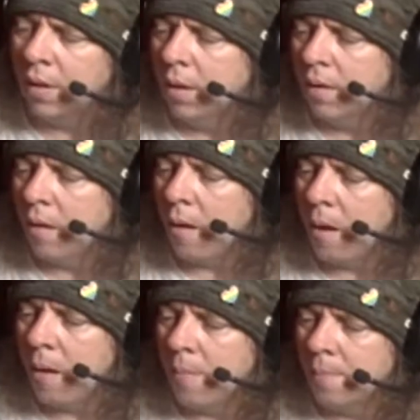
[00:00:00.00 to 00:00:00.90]
Anyway,
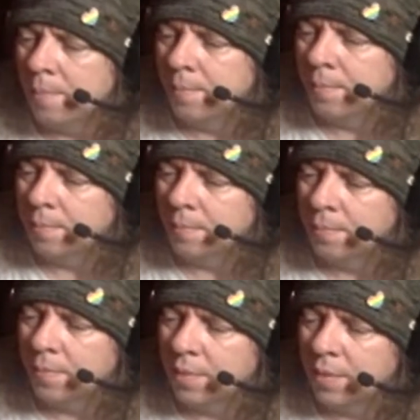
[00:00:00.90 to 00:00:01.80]
um,
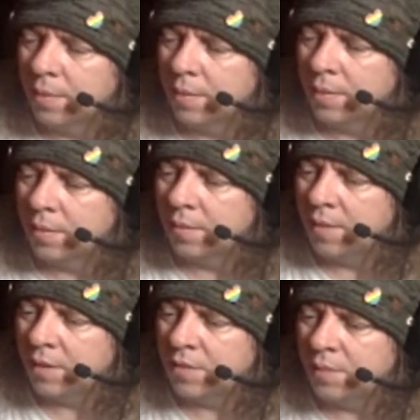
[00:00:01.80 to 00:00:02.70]

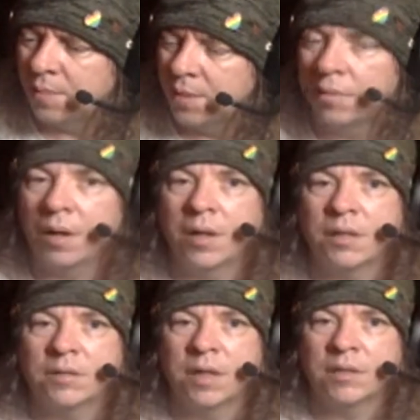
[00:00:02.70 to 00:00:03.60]
if that's what pickled
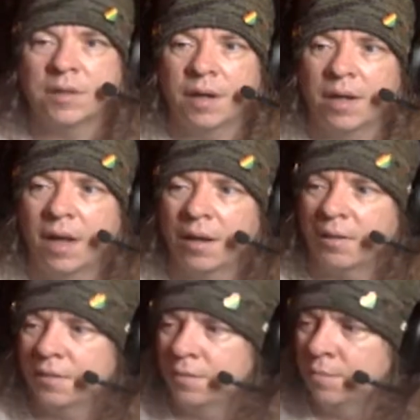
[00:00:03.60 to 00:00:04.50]
onions taste like,
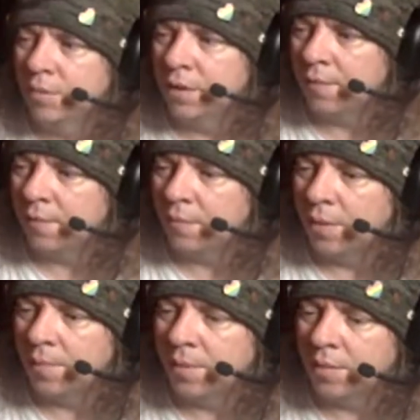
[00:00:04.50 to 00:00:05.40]
I would never
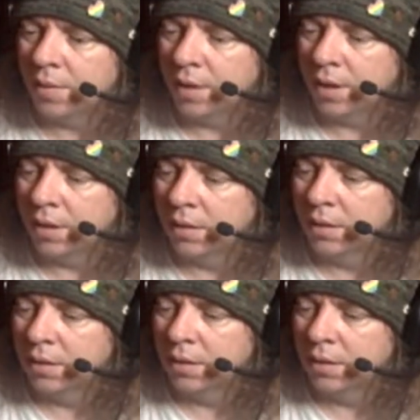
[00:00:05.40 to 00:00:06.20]
want pickled onion.